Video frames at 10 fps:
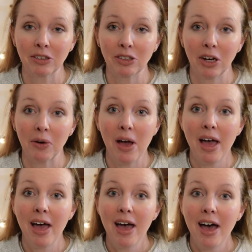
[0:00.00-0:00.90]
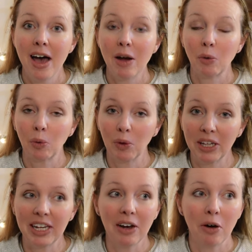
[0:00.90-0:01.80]
so
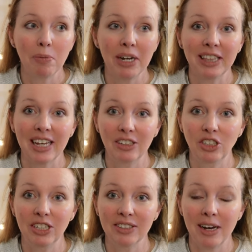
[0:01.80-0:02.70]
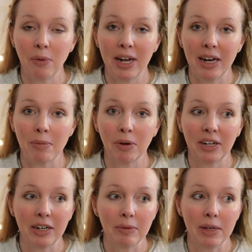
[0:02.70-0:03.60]
really hoping that she does not wake up or
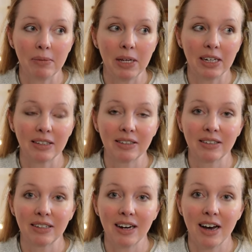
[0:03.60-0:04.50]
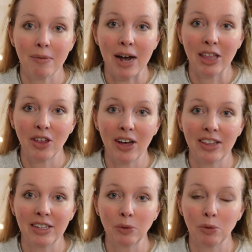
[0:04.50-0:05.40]
hear me, because I
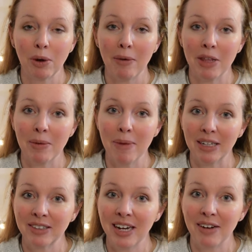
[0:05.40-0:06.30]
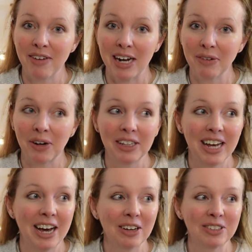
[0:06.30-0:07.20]
thought this was probably the best light of anywhere in
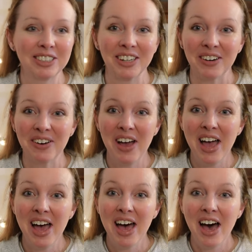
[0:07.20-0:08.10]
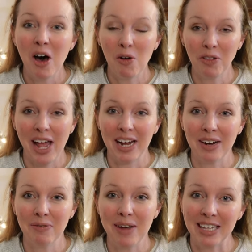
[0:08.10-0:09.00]
the house, so hopefully I
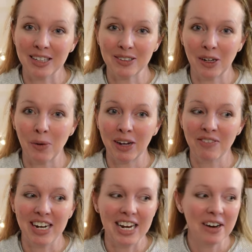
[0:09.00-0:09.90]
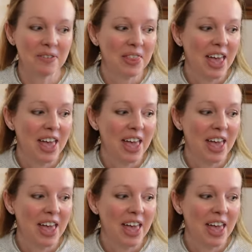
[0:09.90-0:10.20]
can make this a quick video.